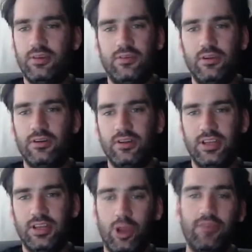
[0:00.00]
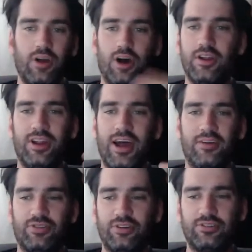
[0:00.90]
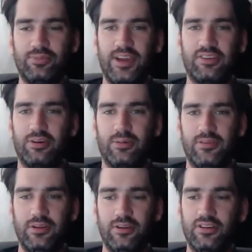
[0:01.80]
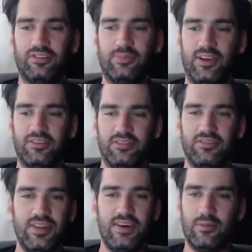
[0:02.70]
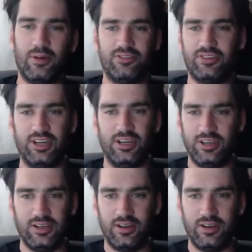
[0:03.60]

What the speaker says: to. If you look at I don't know how true the specs are, but if you look at the specs, there's never much in it.